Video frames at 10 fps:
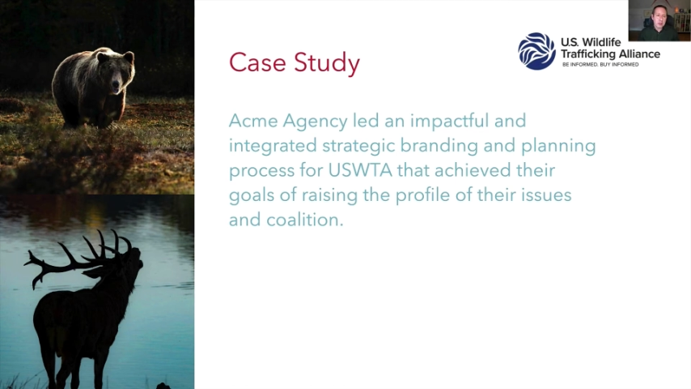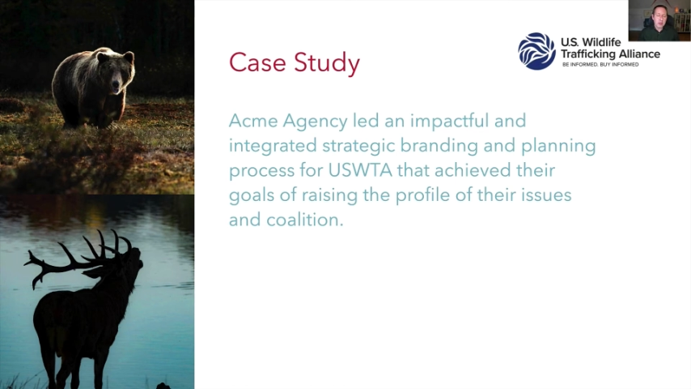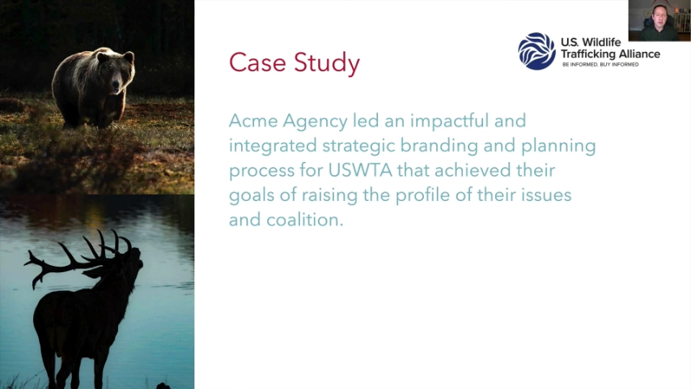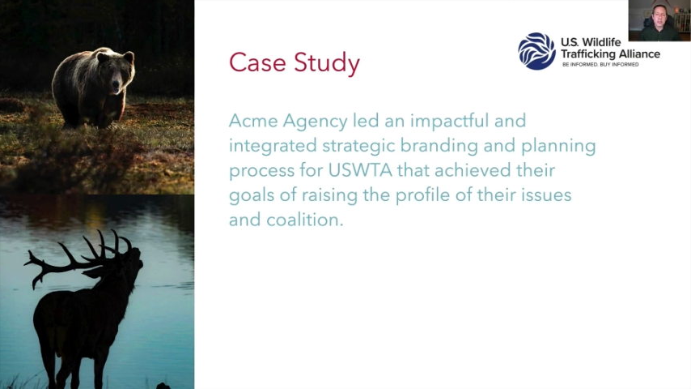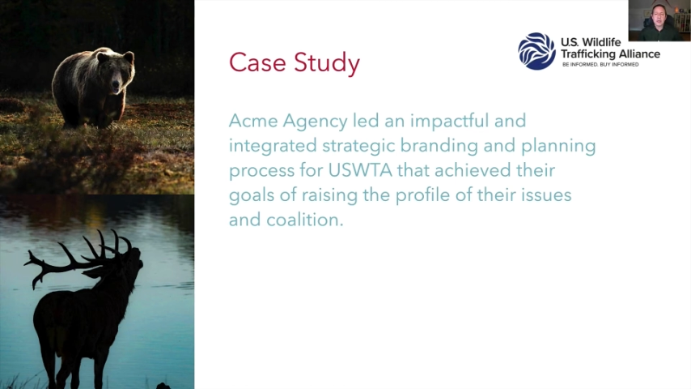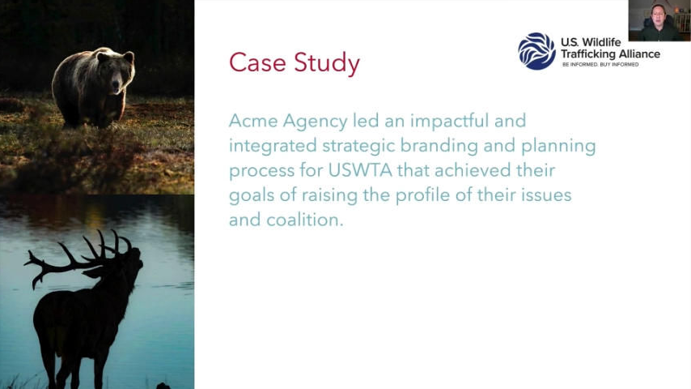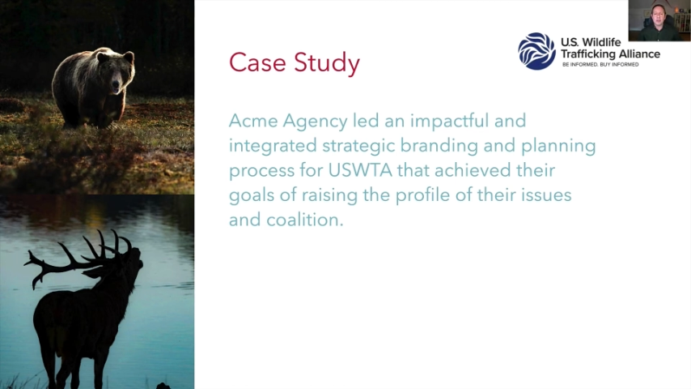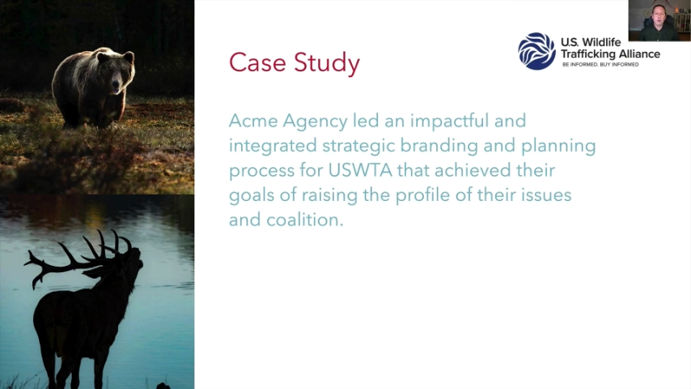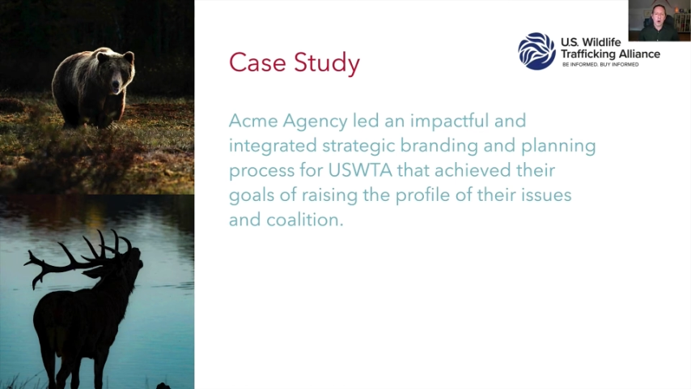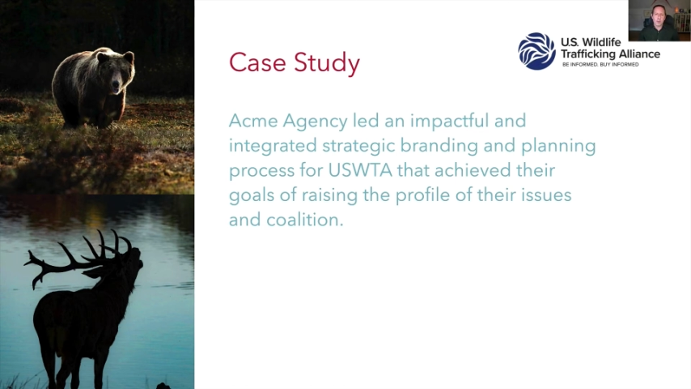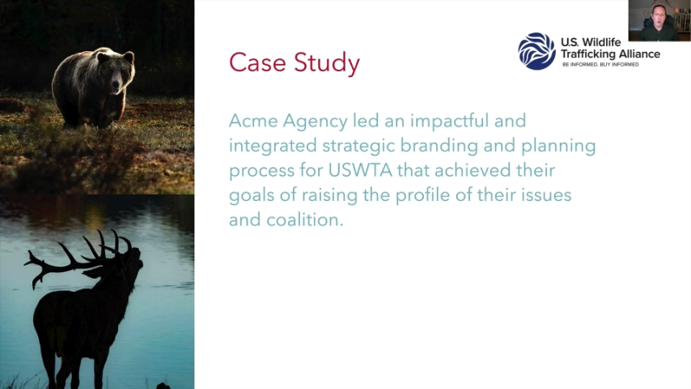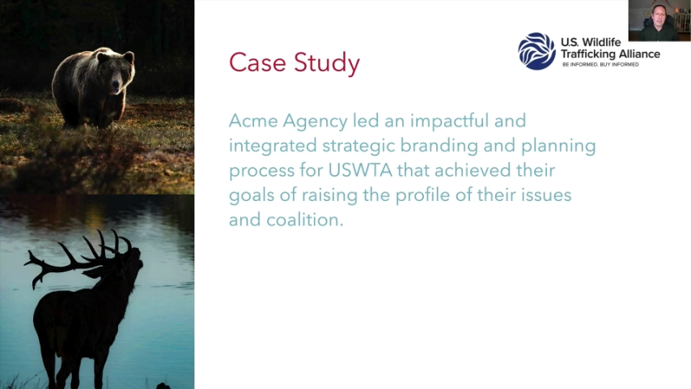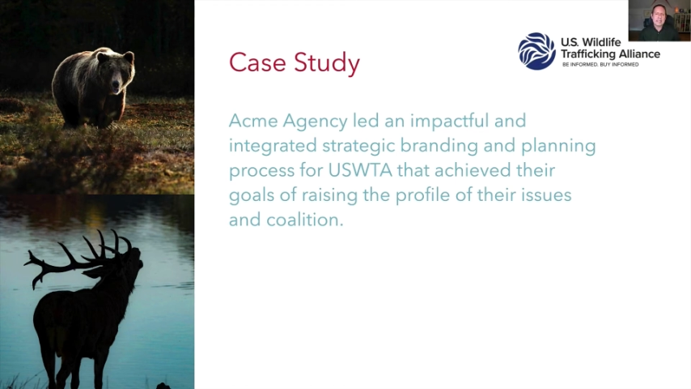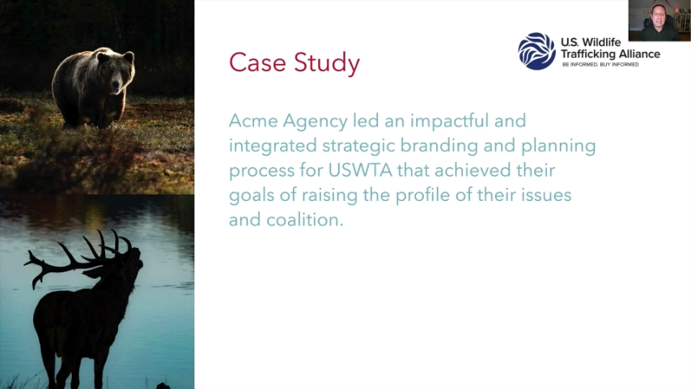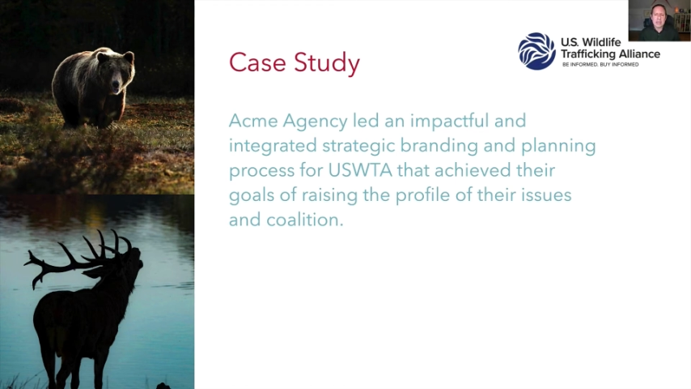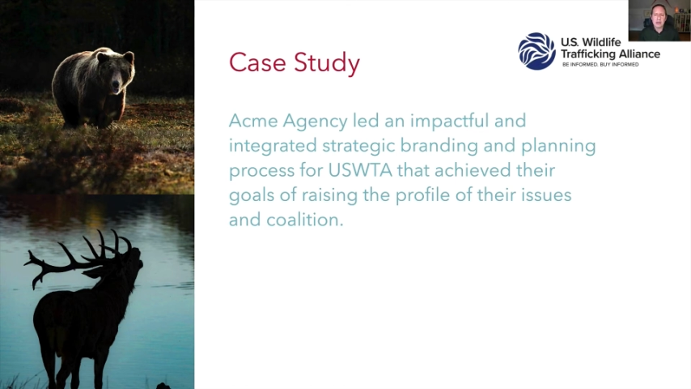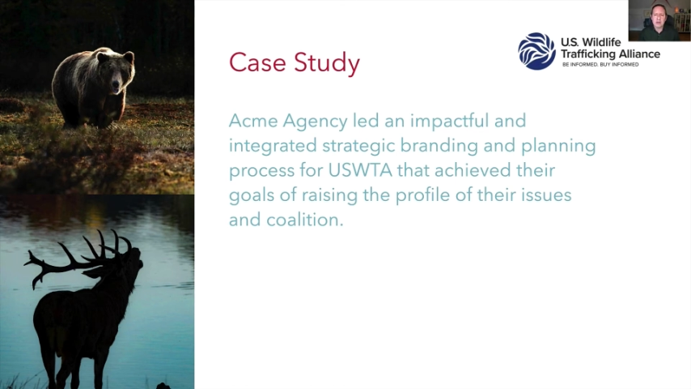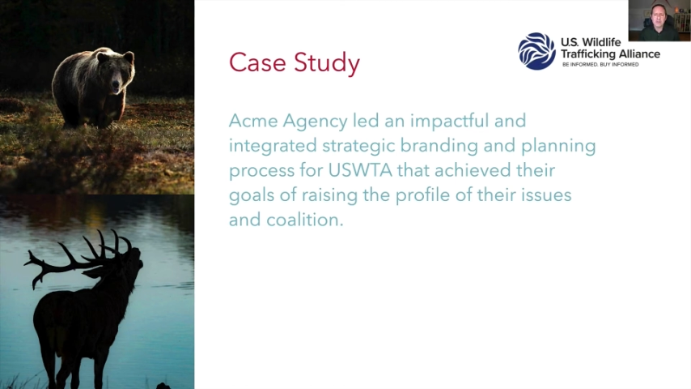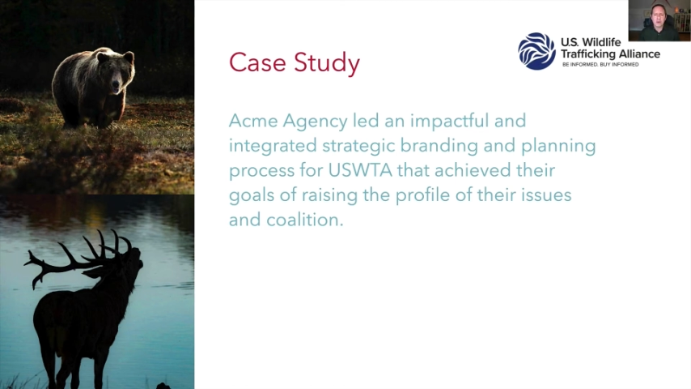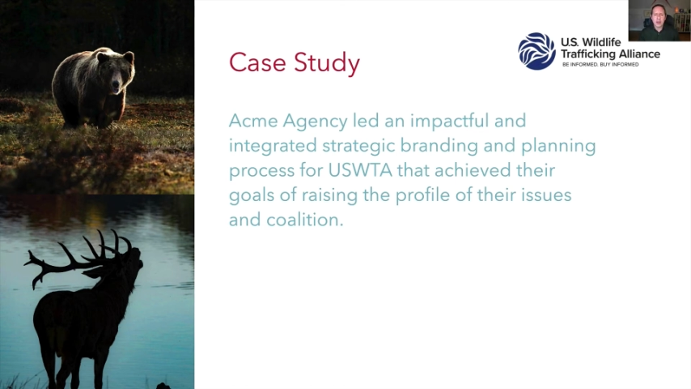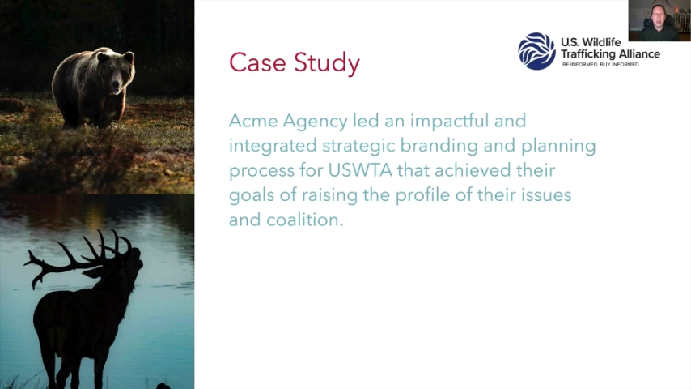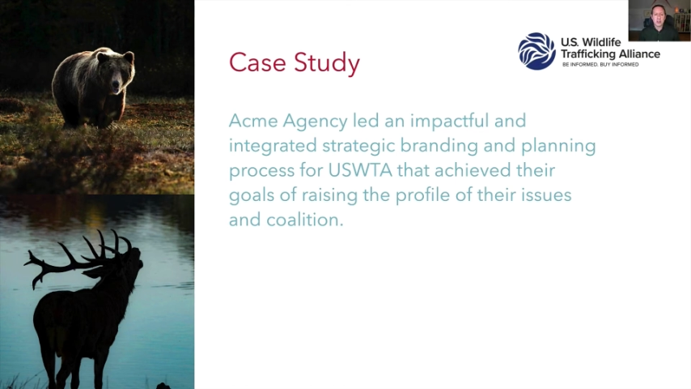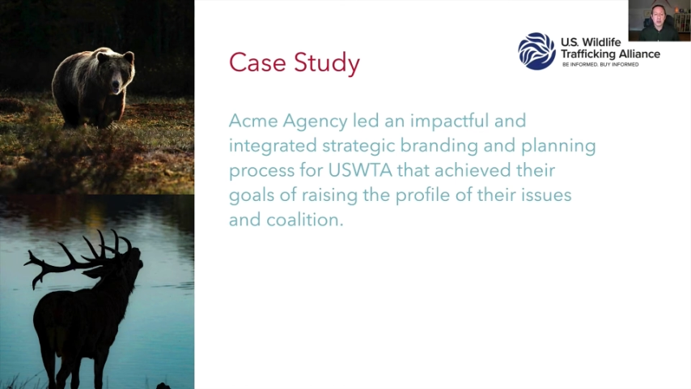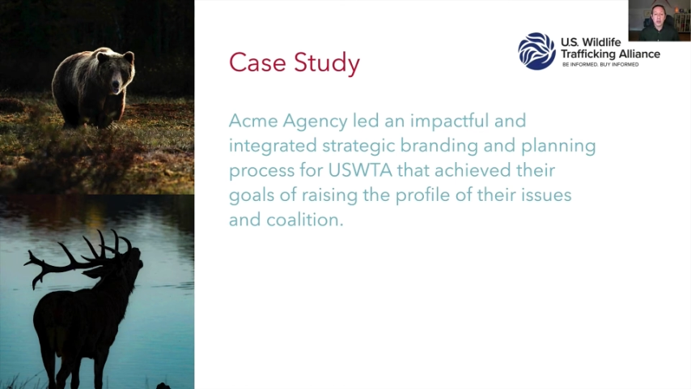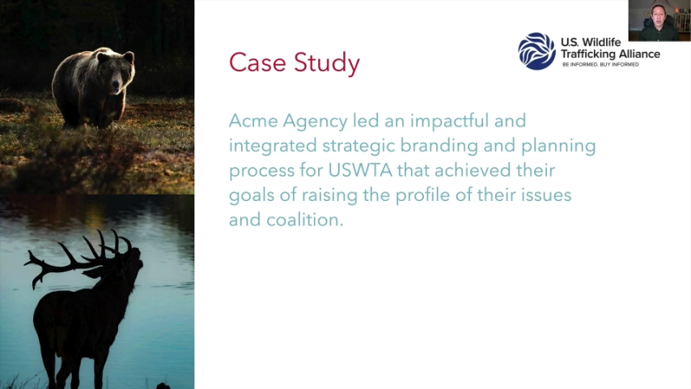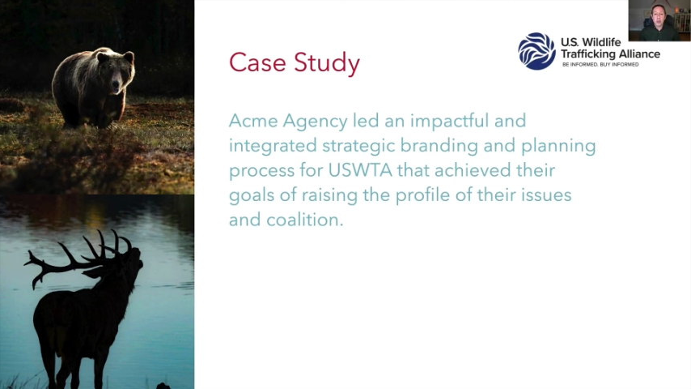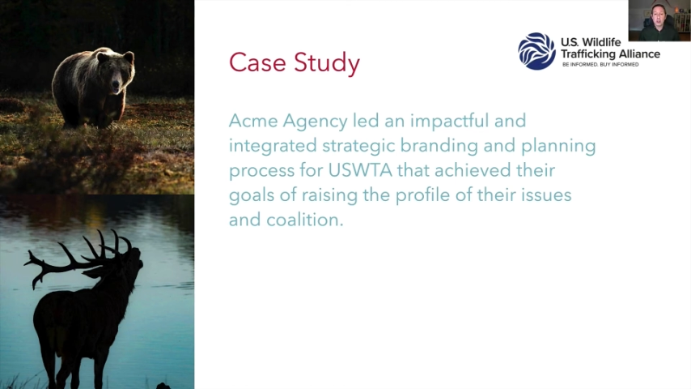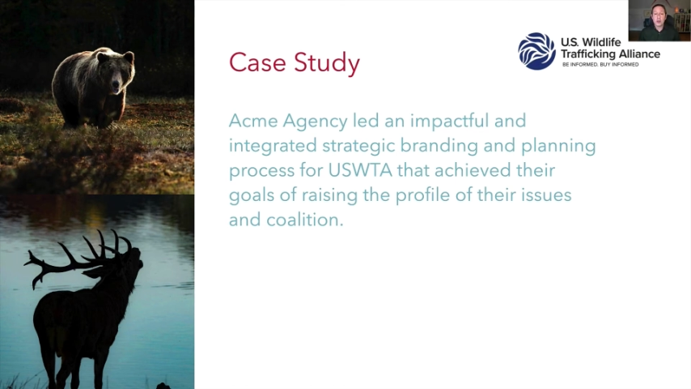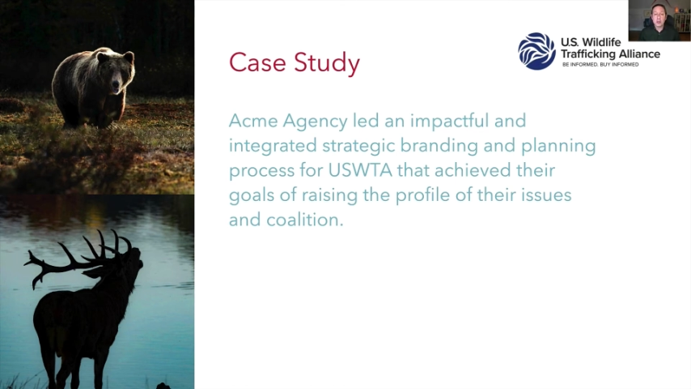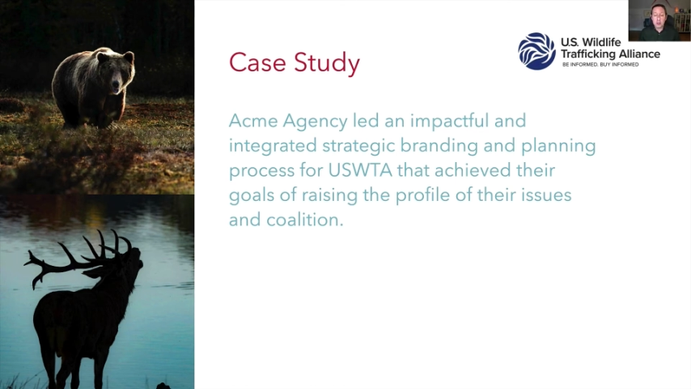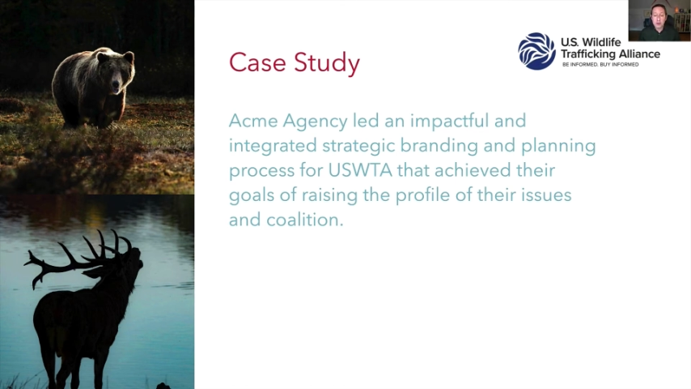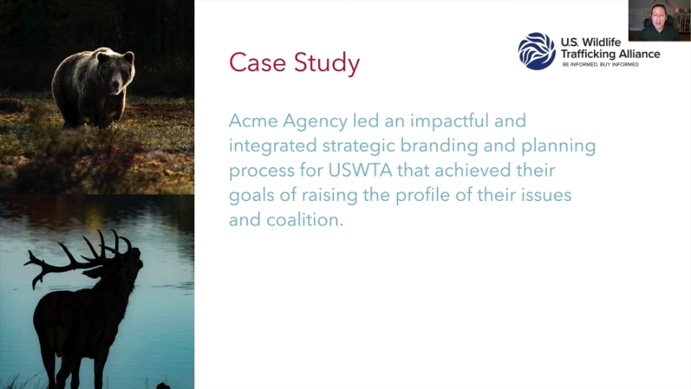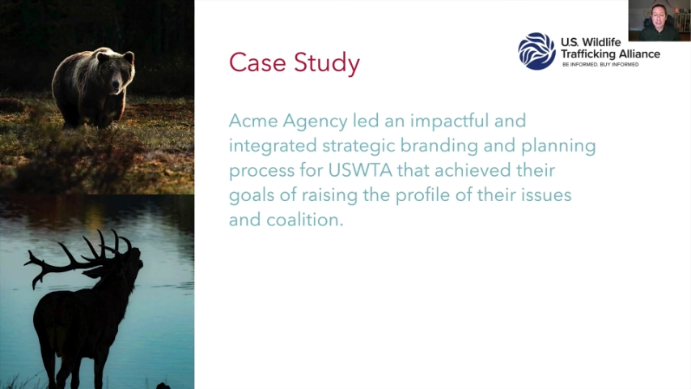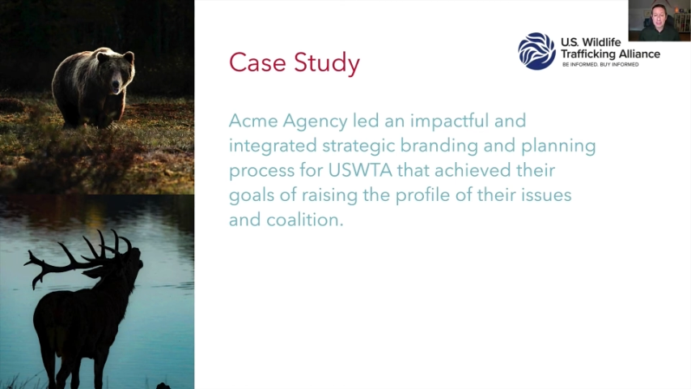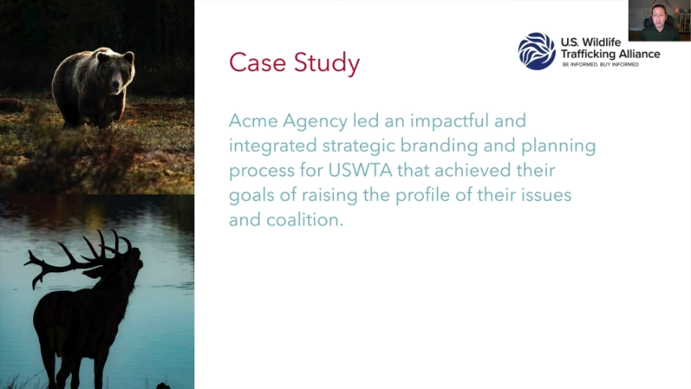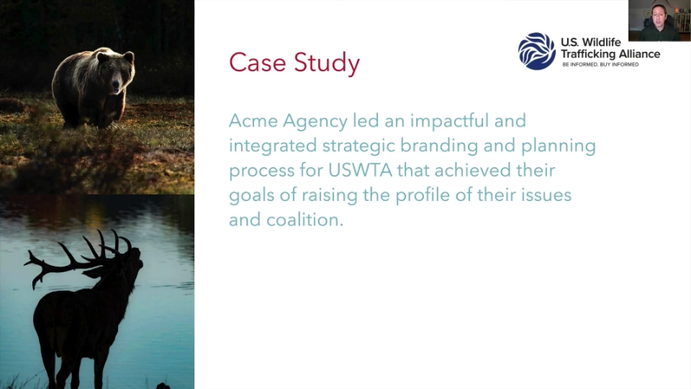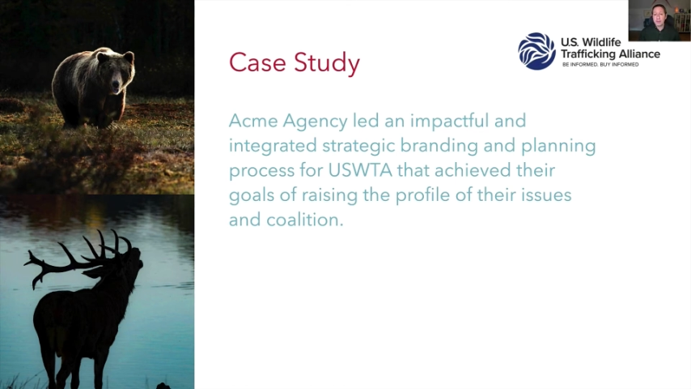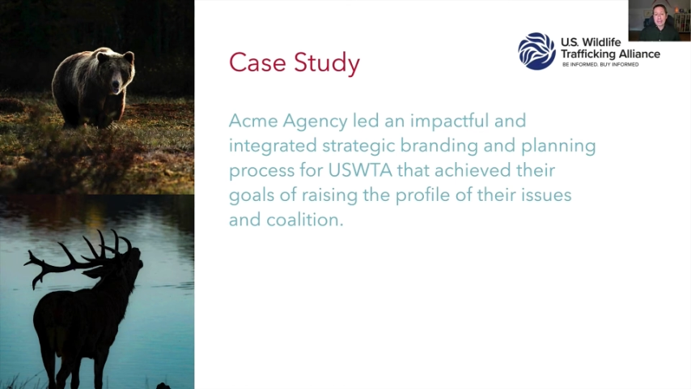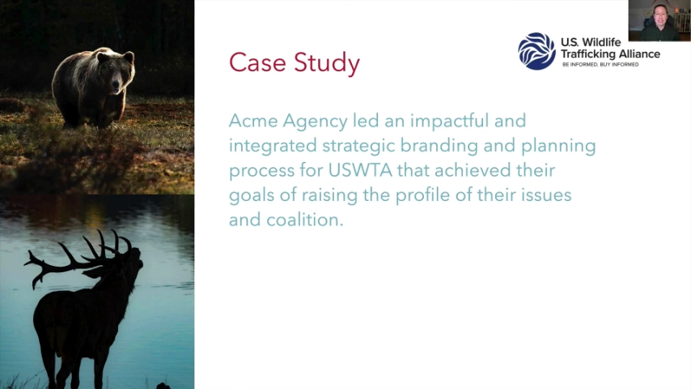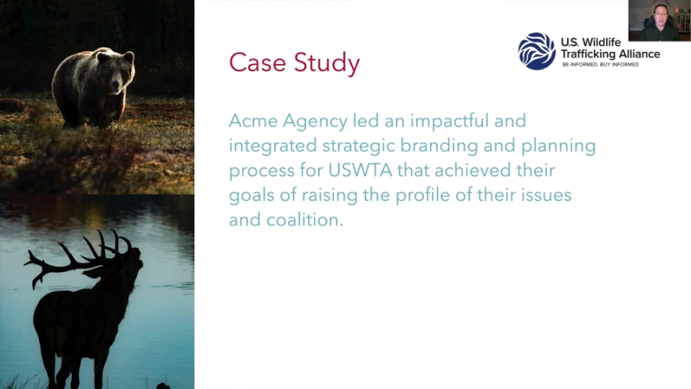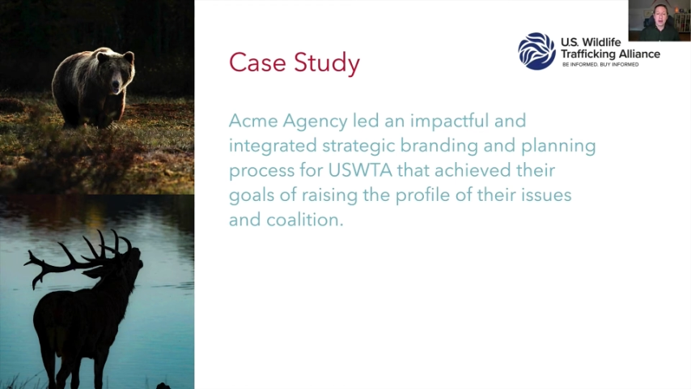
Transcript: No face is visible, so there are no lips to read.